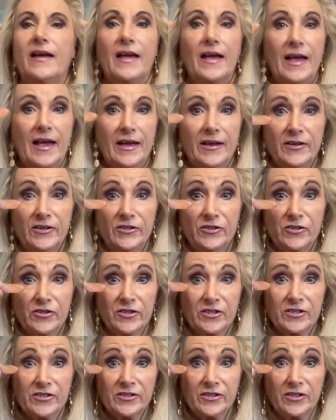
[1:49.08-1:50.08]
And you're
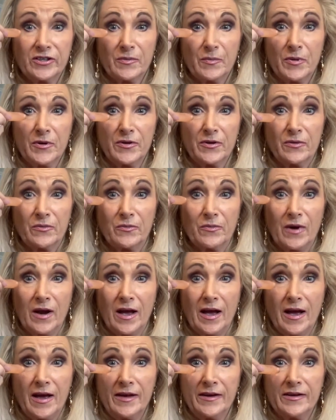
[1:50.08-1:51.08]
just gonna put it
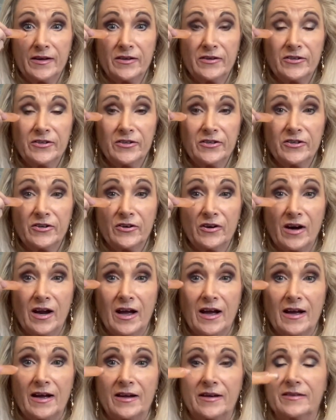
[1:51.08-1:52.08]
right under your
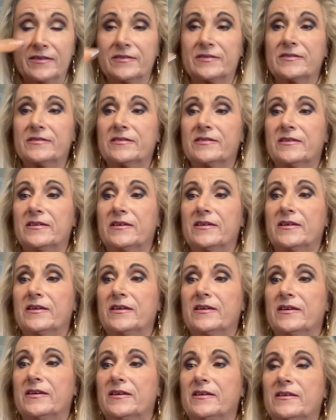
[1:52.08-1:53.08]
eyes.
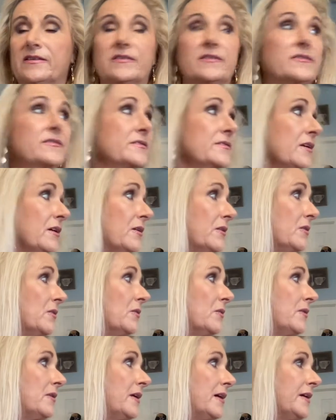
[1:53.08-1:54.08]

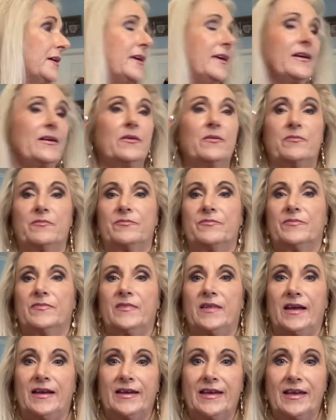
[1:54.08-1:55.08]
So I can't
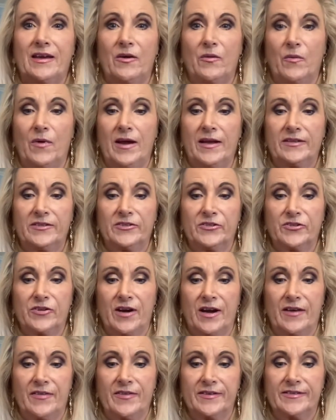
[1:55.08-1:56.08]
I can't wait to
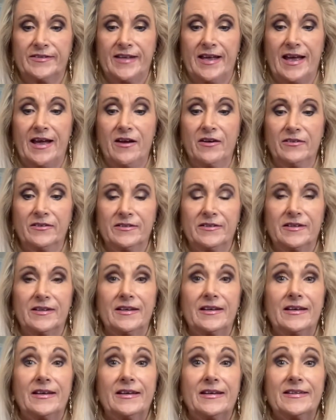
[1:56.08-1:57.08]
try this out
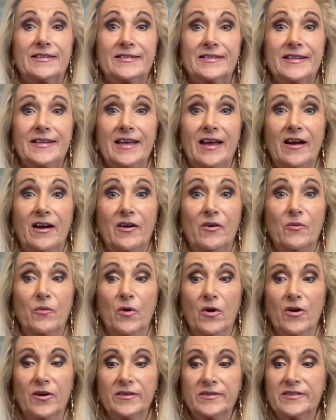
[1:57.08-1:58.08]
see how it
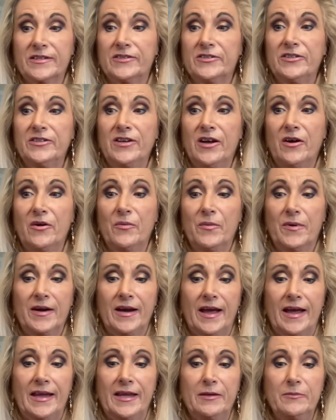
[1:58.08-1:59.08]
works and you know when
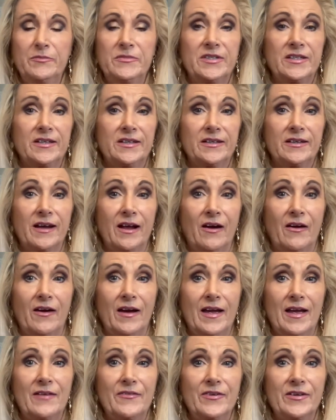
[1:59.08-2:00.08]
I empty it I'll
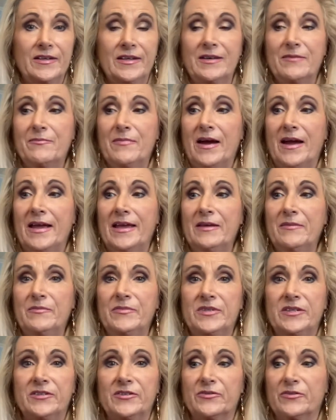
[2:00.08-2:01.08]
have it in my
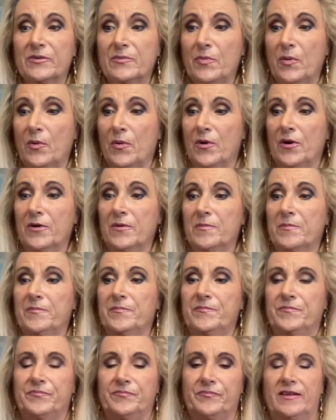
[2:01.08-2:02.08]
empties report
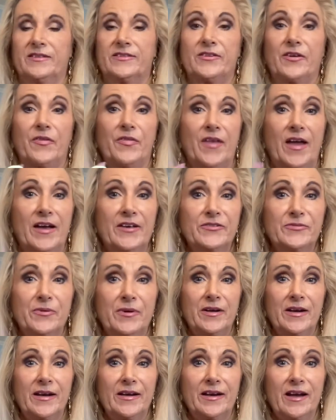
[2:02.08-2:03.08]
so that's
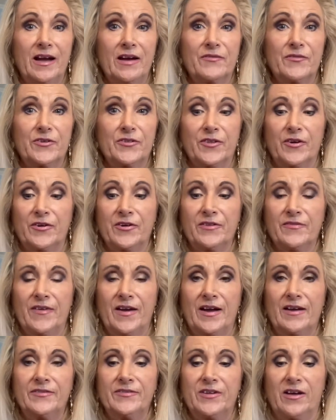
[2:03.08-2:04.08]
I got for
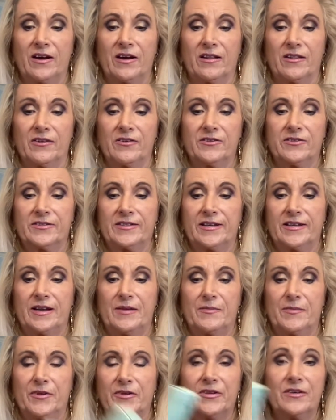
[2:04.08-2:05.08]
$35 and
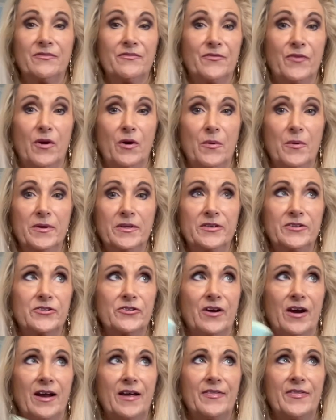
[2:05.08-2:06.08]
I'm looking forward to
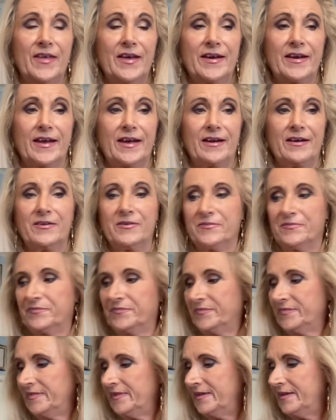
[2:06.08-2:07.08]
trying that out
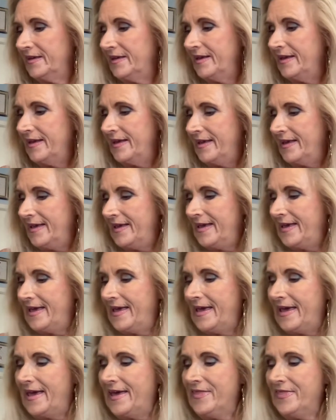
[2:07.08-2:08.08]

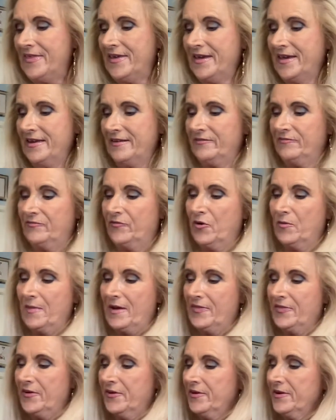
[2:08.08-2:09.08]
and then for my
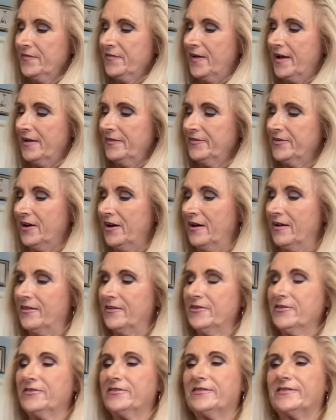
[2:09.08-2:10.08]

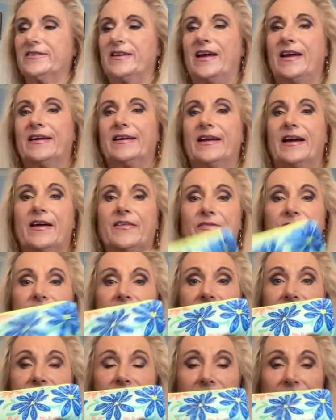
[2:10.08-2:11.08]
$35 I got
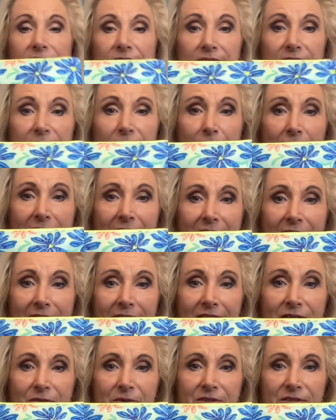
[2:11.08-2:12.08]
this little
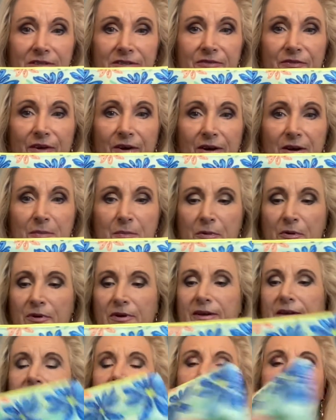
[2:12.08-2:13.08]
bag which is very
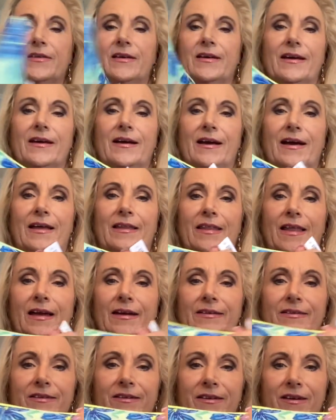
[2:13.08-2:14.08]
pretty I
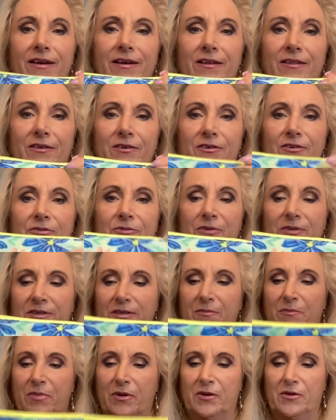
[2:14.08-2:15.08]
like the colors with
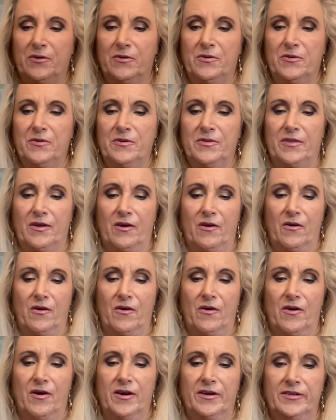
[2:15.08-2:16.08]
the blue and the
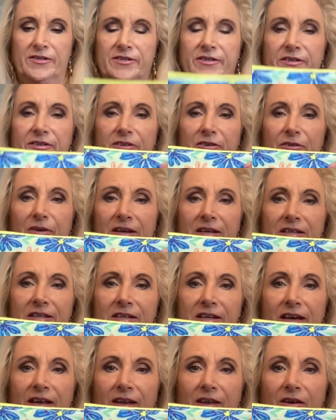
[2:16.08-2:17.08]
orange and the green
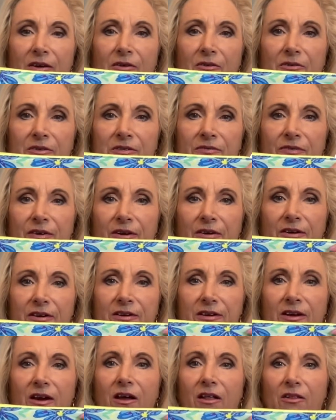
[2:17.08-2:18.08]
yellow it's very
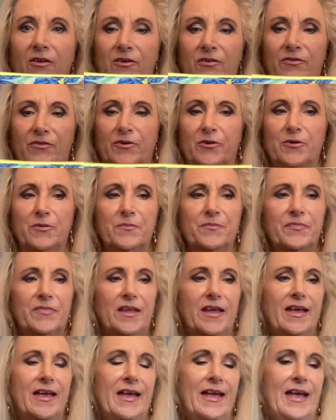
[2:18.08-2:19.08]
colorful
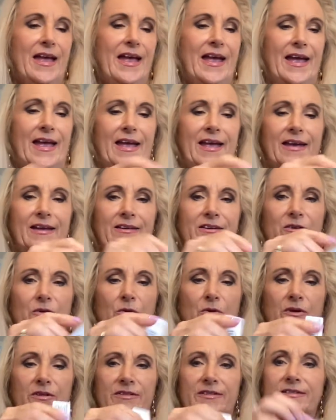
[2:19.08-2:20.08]
and of
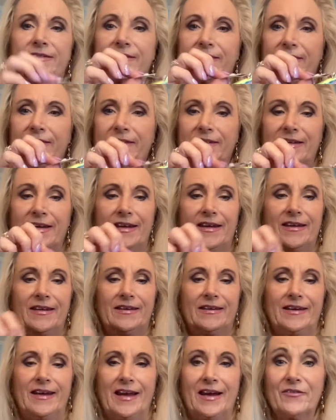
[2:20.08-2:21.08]
course it's Clinique
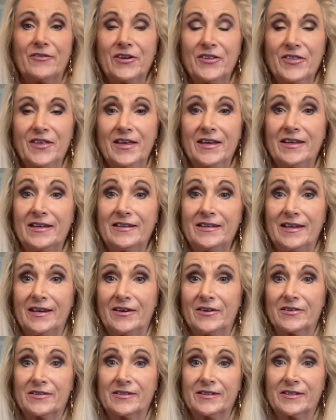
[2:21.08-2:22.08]
and everything in
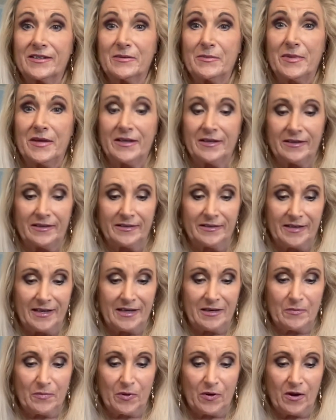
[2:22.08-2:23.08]
here is going to be
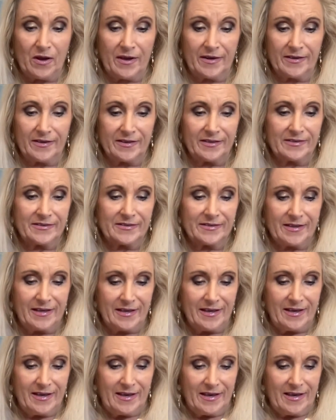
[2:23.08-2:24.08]
Clinique products
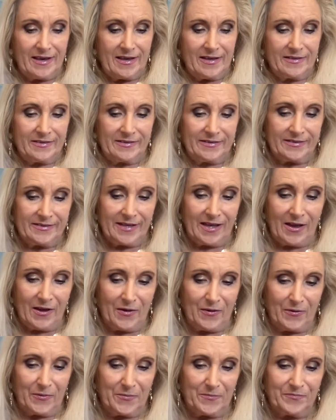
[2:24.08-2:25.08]

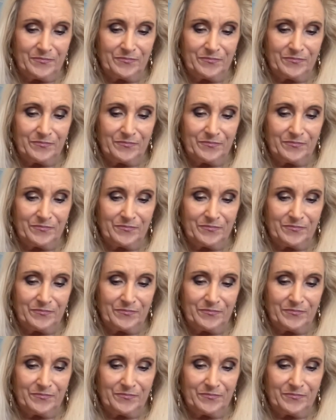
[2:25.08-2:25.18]
so